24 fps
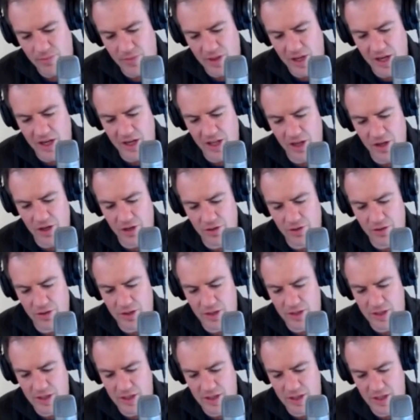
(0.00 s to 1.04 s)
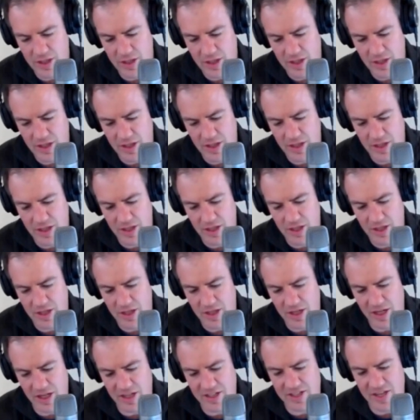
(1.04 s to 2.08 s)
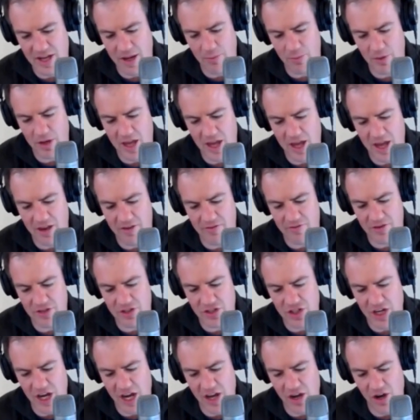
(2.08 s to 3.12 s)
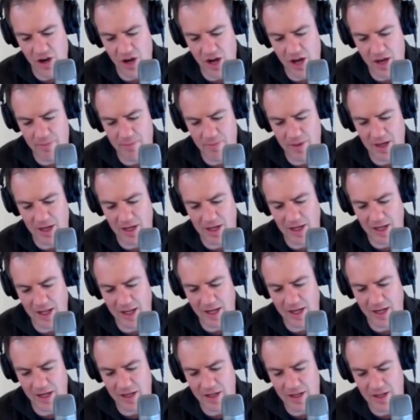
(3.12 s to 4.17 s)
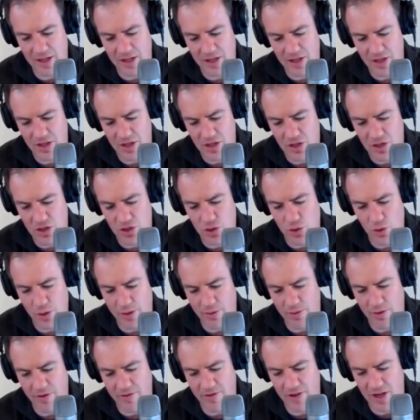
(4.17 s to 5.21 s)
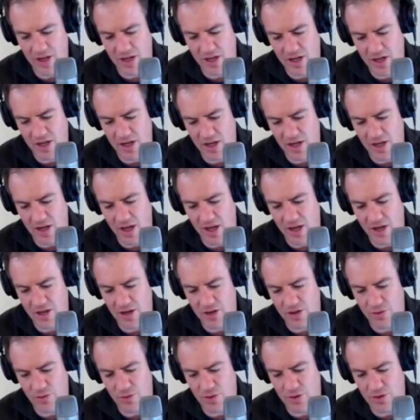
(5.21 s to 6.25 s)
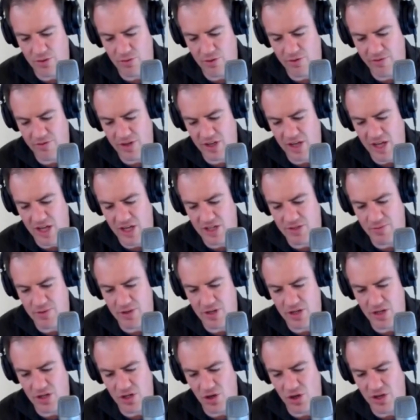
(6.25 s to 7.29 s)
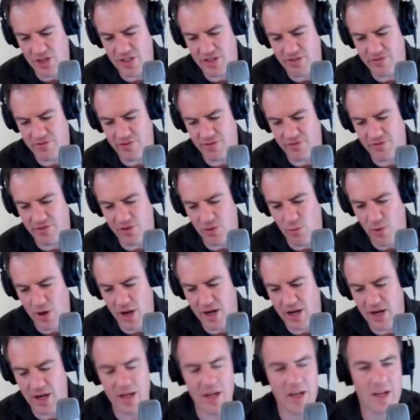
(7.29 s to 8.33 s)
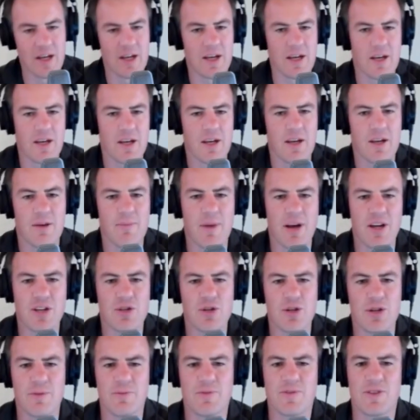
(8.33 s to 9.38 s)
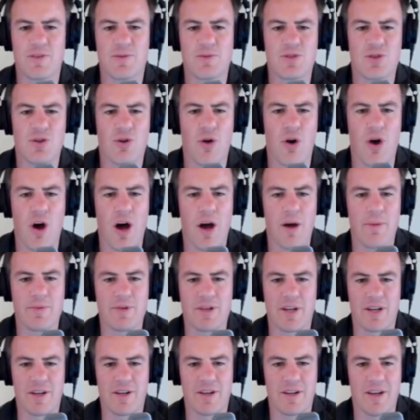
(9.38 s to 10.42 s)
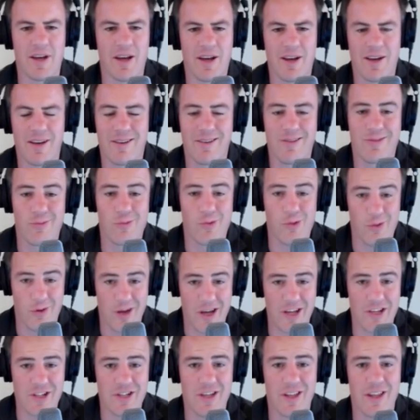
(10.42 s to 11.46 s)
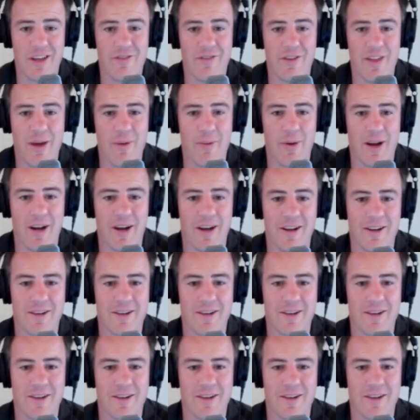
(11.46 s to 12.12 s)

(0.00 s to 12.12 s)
Anywho, next up we have J.I. McLean, Troit River, Karangarua River Catchment, 1951. Make sure you've subscribed and we'll catch you there for that one.